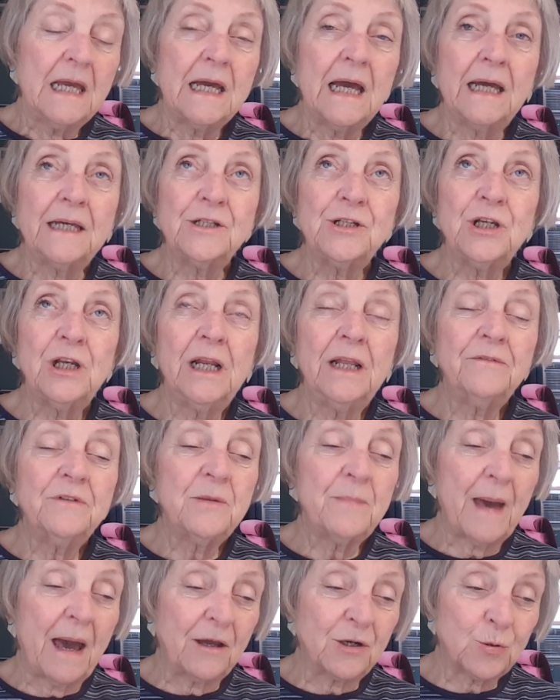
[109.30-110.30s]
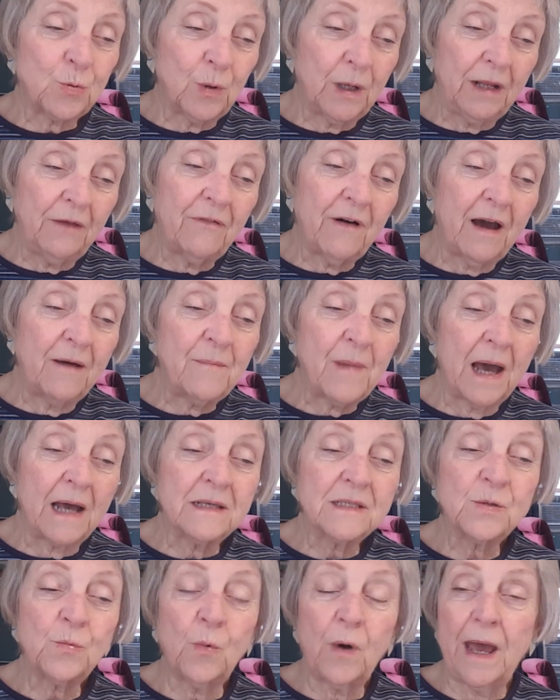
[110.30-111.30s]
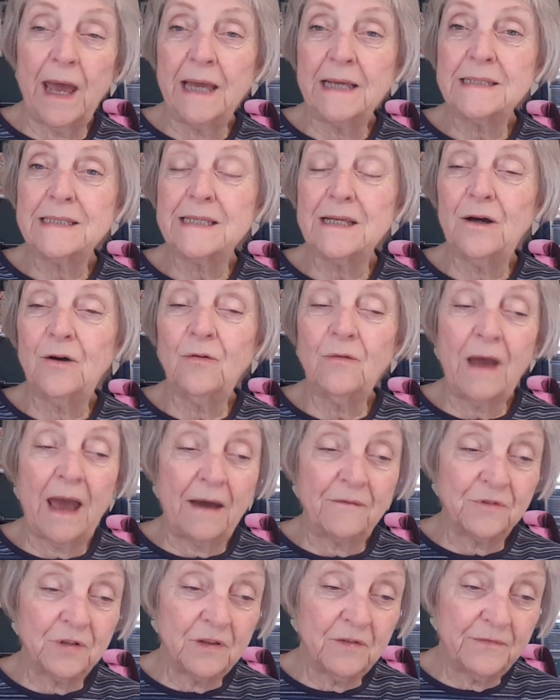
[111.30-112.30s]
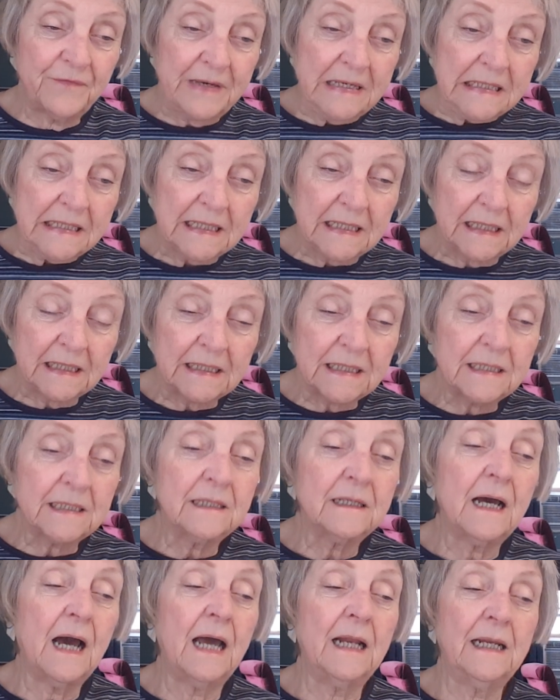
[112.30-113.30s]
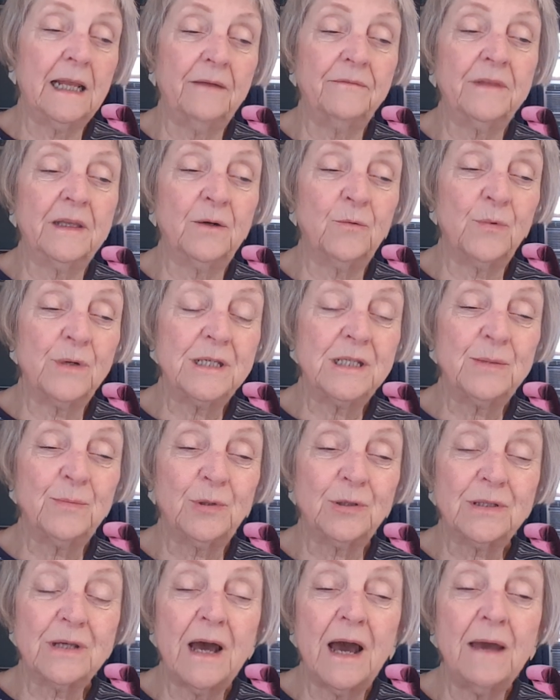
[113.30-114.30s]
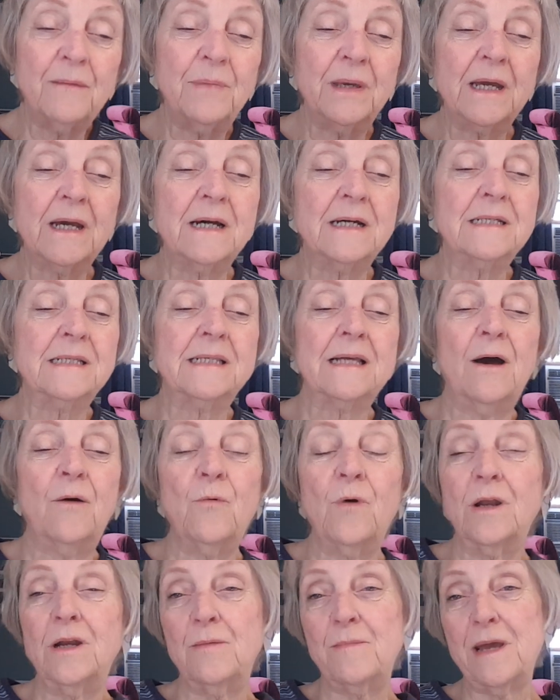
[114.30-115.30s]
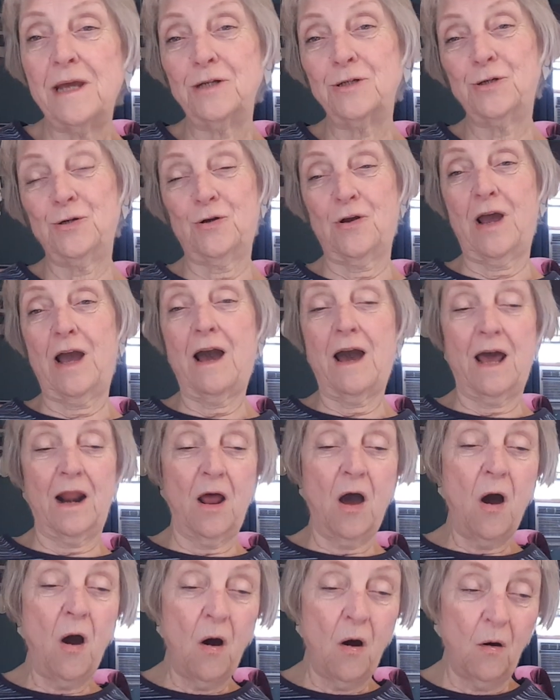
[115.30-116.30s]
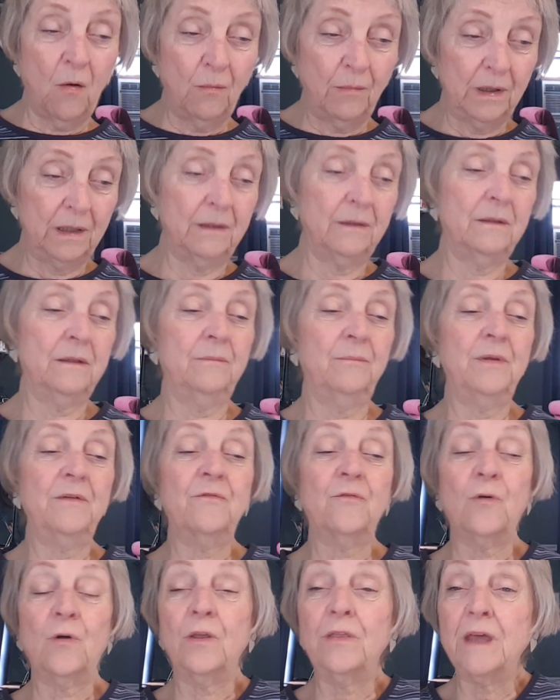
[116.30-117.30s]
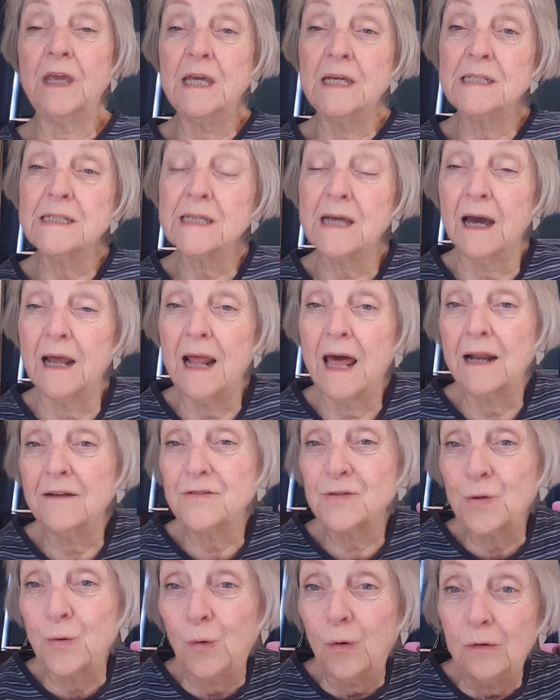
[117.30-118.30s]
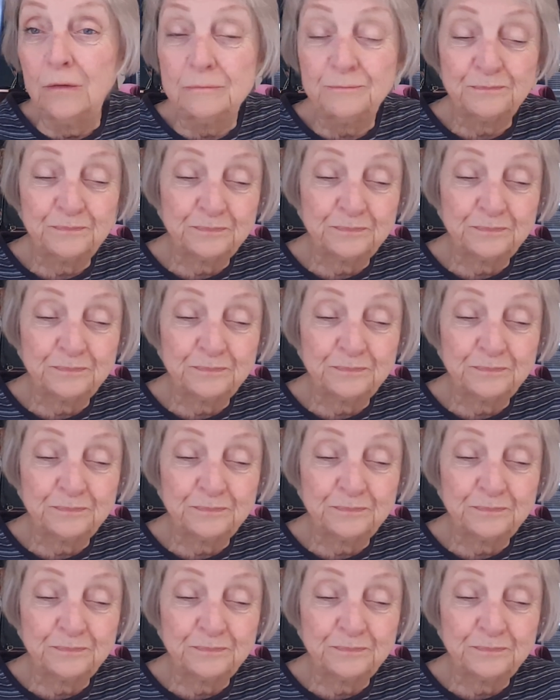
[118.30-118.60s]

And she lived about 25 miles away, so after the visit, I left at a reasonable time because I wanted to make sure I got home before the kids got out of school.